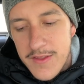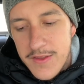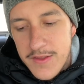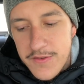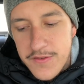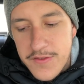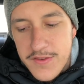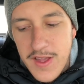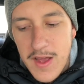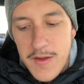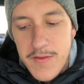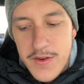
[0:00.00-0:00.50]
the
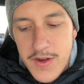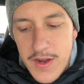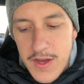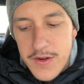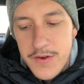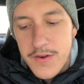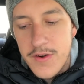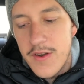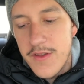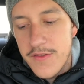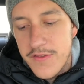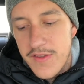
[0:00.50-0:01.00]

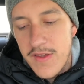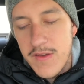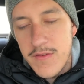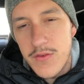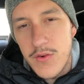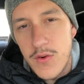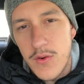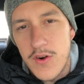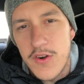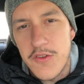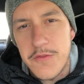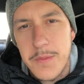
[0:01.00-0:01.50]
707
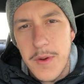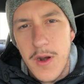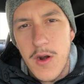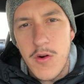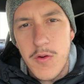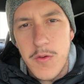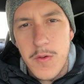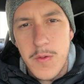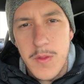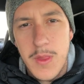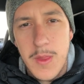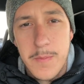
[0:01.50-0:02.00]

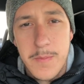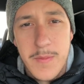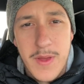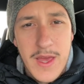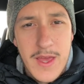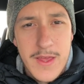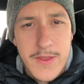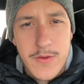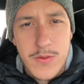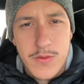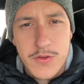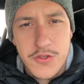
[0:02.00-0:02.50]
horsepower with a
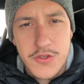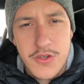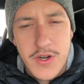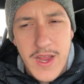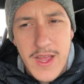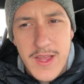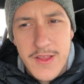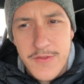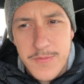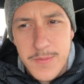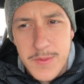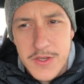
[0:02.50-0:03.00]
manual
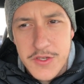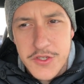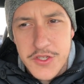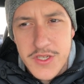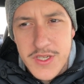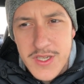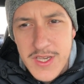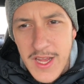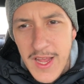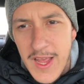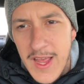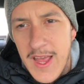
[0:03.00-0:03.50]

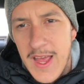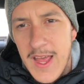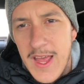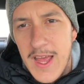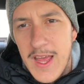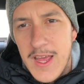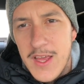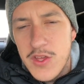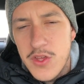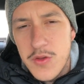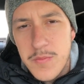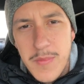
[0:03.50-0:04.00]
transmission,
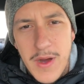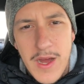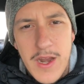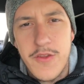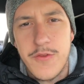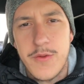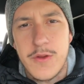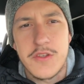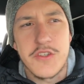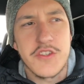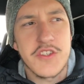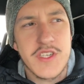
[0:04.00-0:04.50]
you might
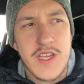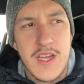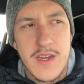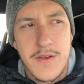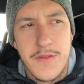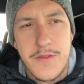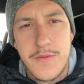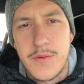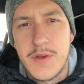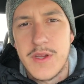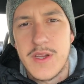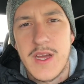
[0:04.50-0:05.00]
as well just get a
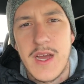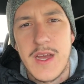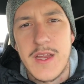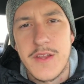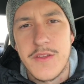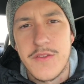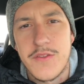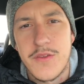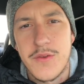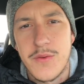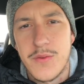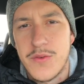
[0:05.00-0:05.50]

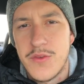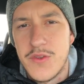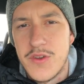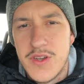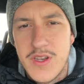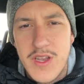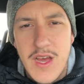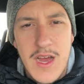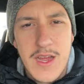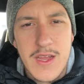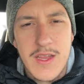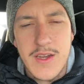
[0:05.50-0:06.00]
392. You're
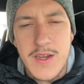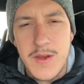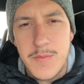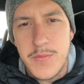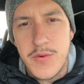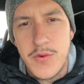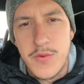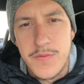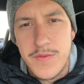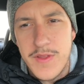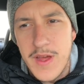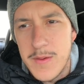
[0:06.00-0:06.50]
not going to
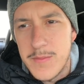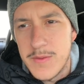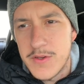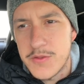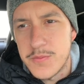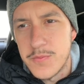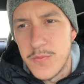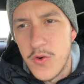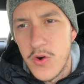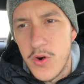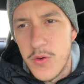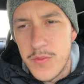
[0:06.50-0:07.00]
improve that
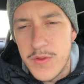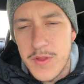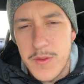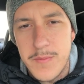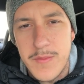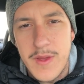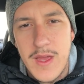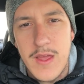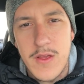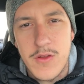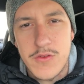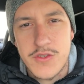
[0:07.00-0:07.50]
much more with a
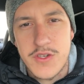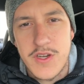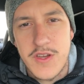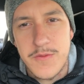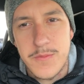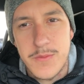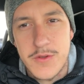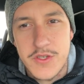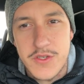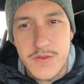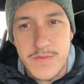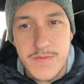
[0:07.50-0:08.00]
manual
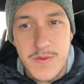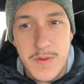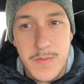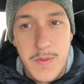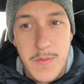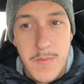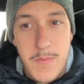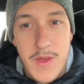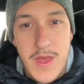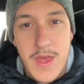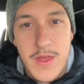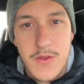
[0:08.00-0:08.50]
transmission from
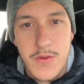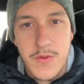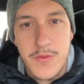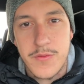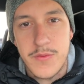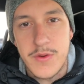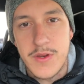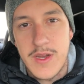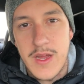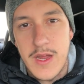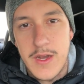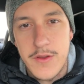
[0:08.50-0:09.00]
a manual
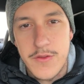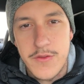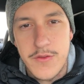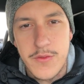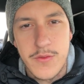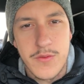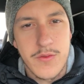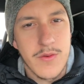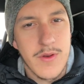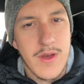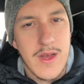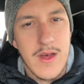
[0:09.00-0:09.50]

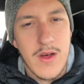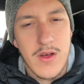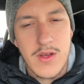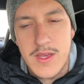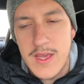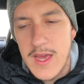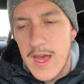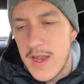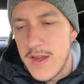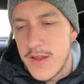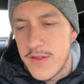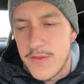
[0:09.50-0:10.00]
392 to a
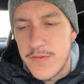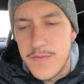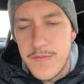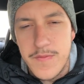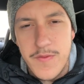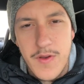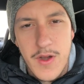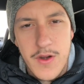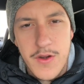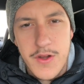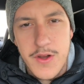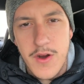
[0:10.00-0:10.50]
Hellcat. It's
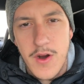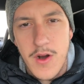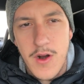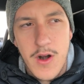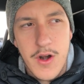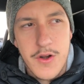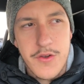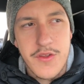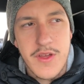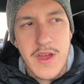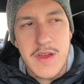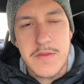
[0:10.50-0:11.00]
very
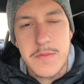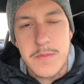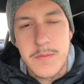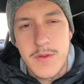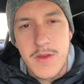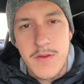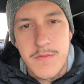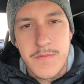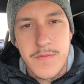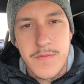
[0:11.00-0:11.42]
hard. You have to be a